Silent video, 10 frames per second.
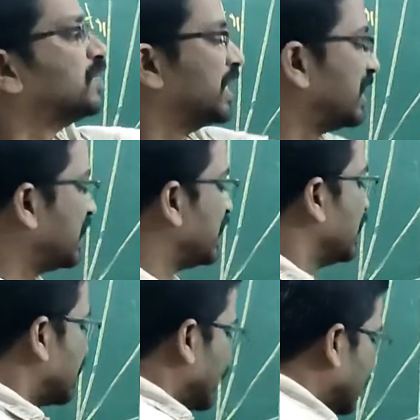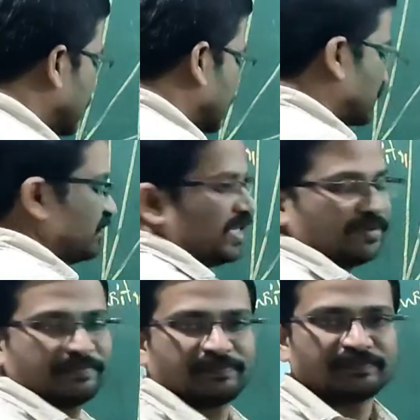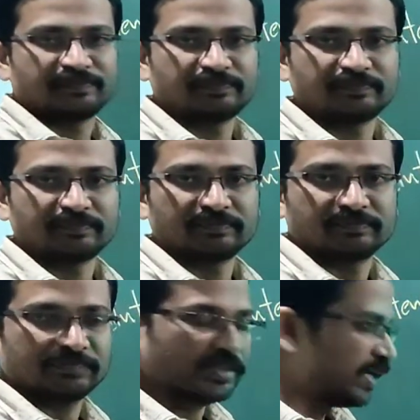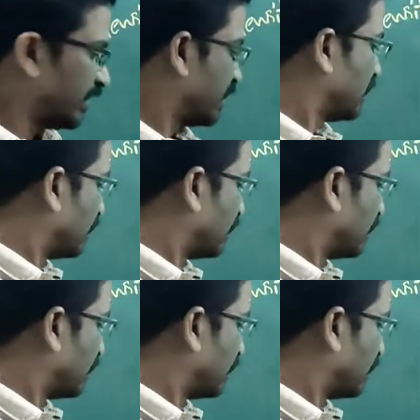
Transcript: theory in this way. Okay,